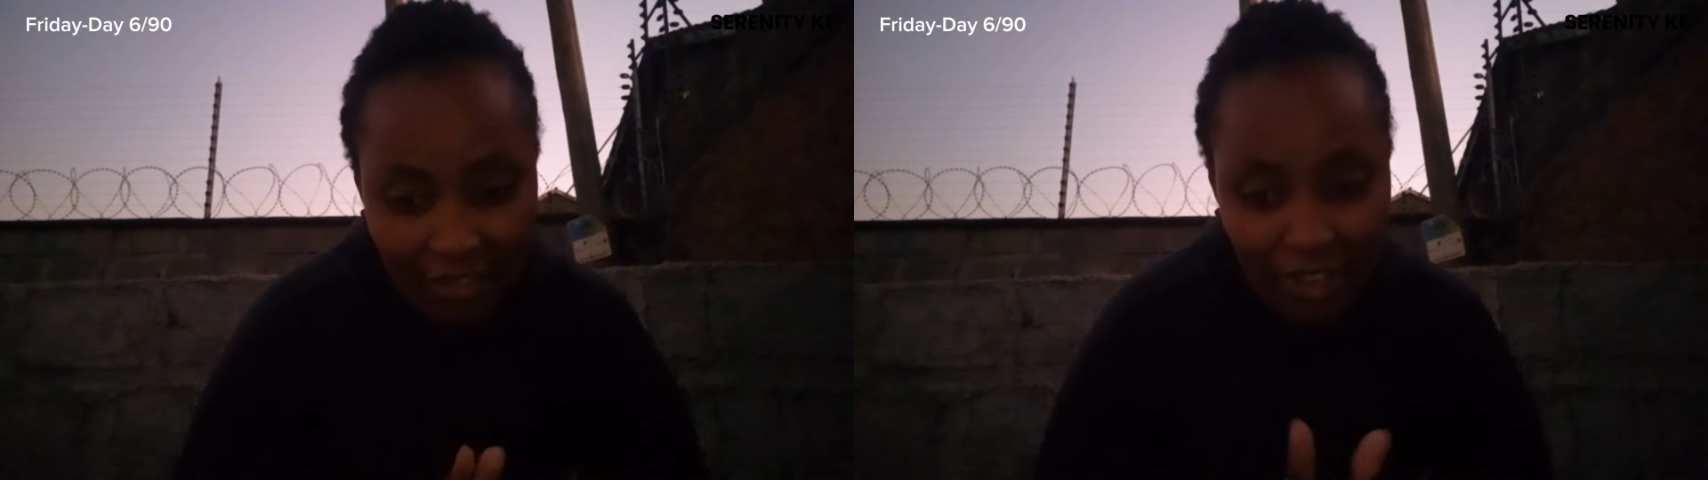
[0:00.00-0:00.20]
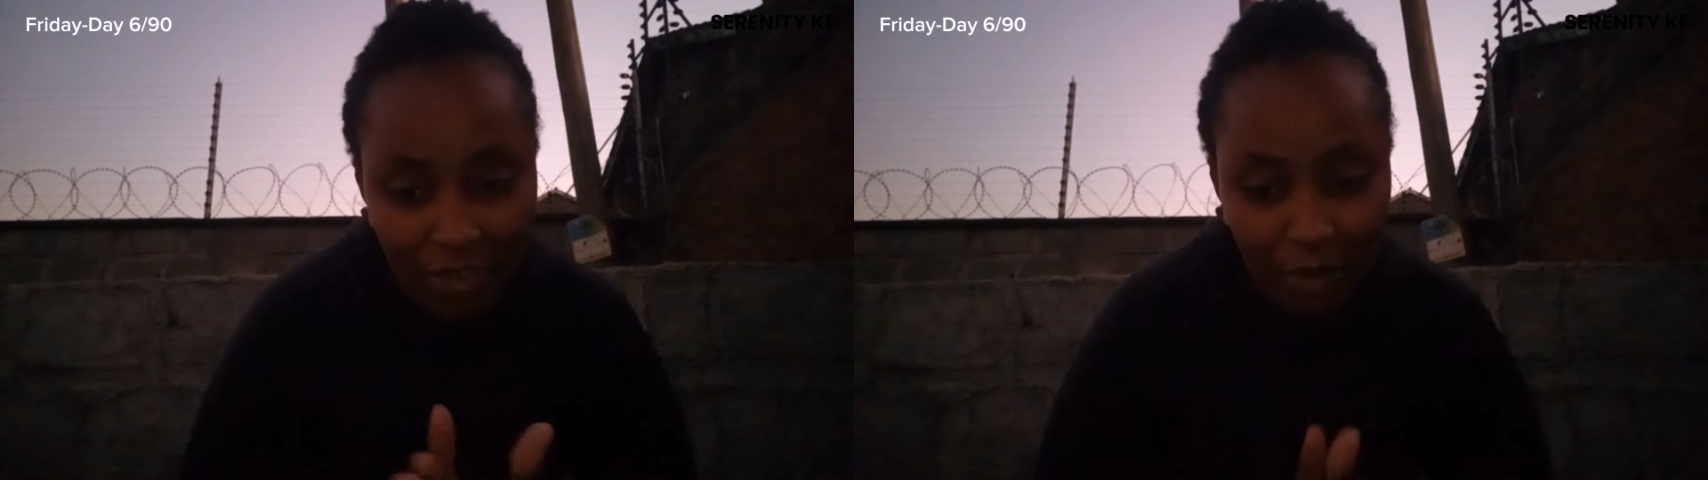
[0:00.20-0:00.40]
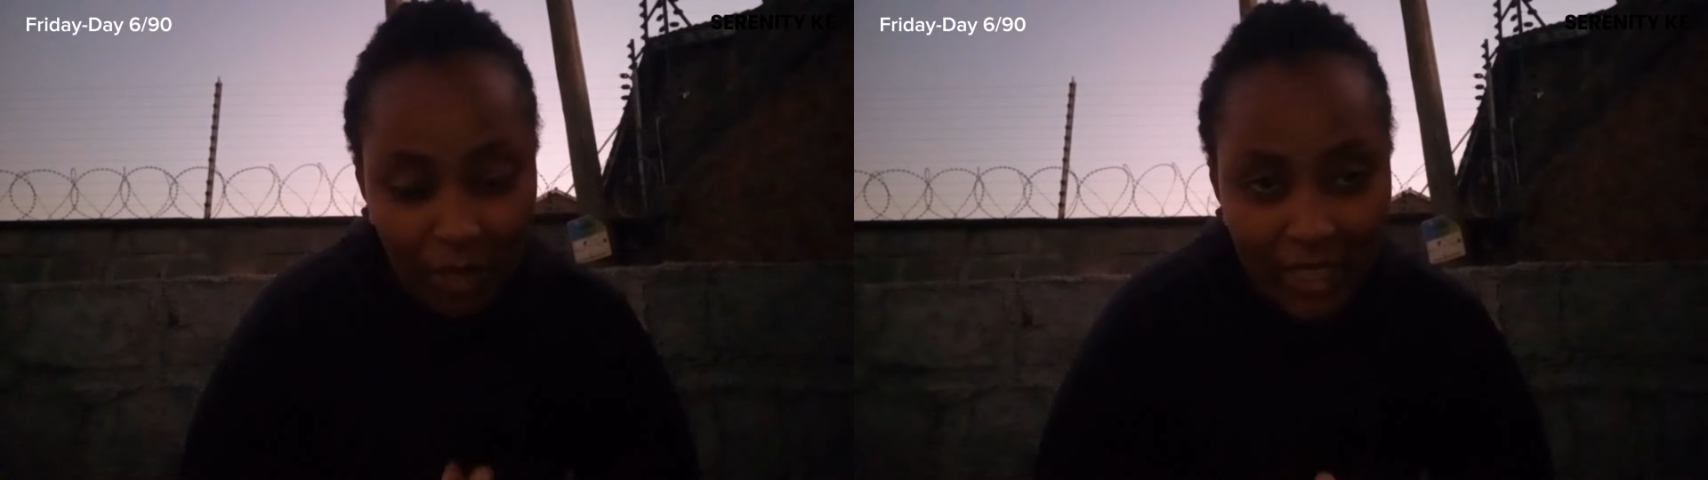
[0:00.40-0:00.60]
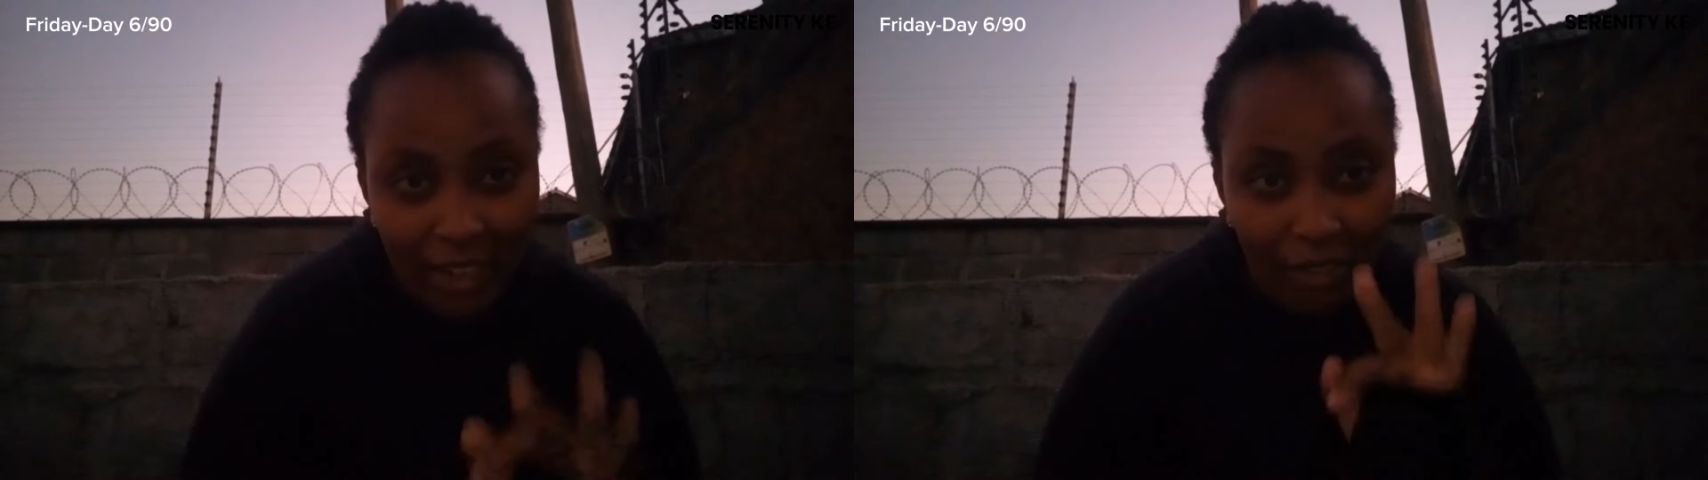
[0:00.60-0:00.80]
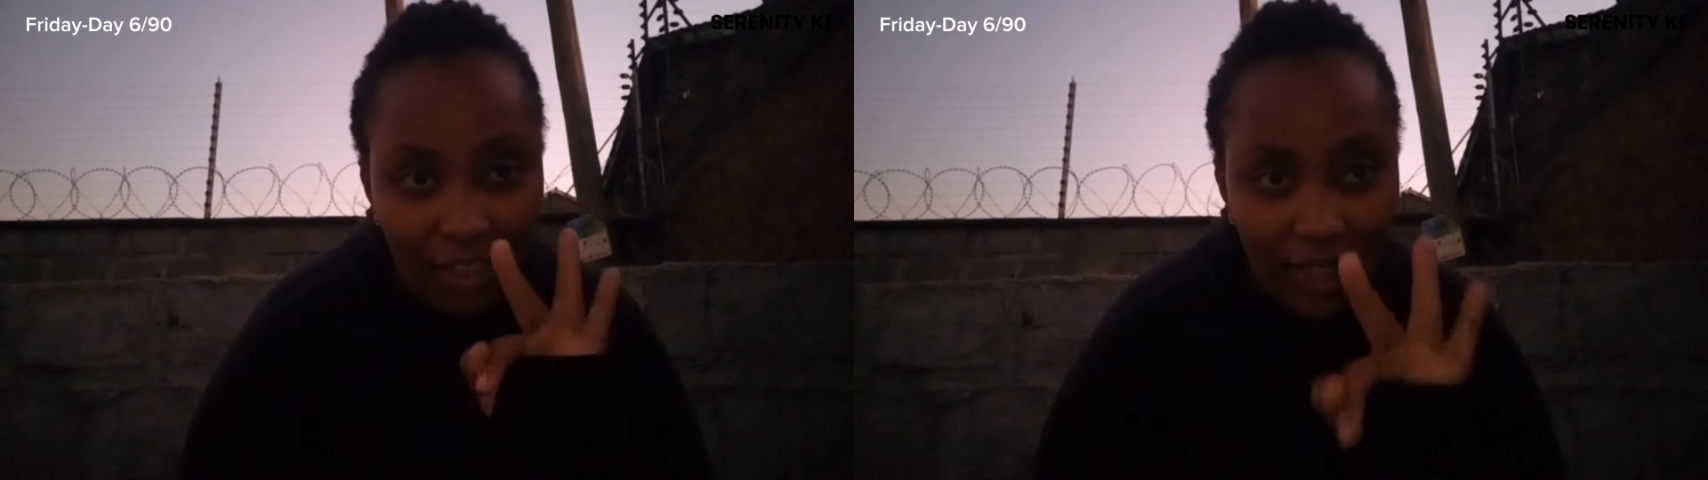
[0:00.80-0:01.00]
I've given
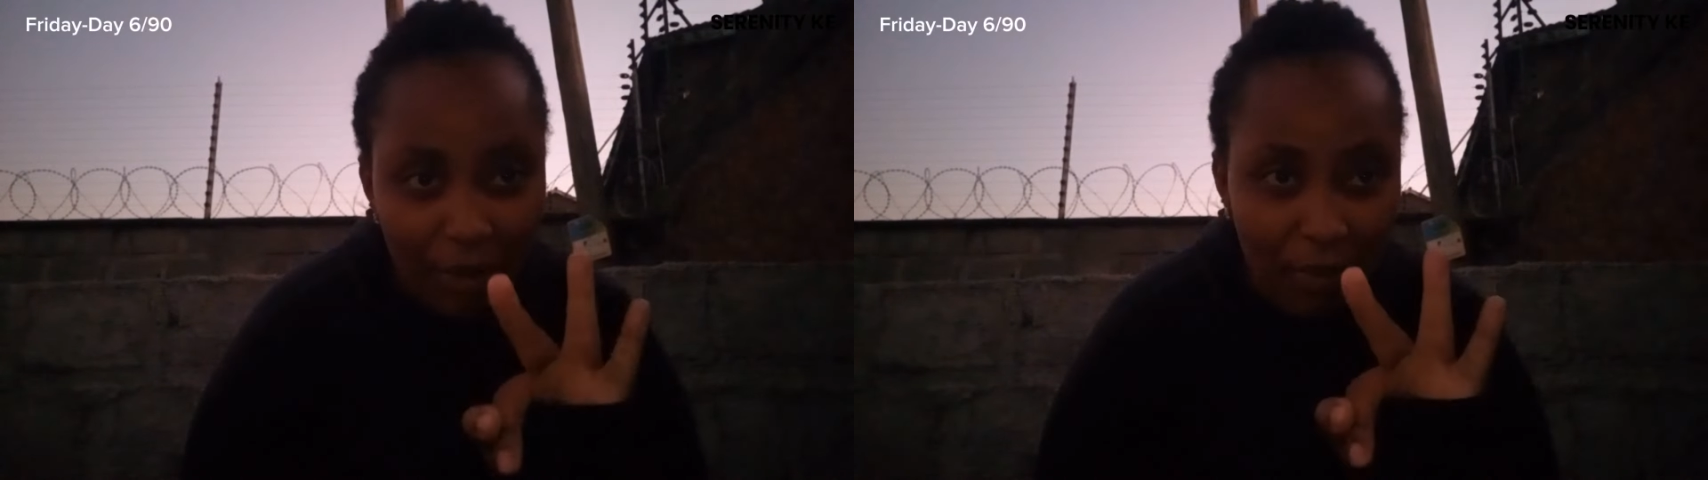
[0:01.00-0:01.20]
myself 3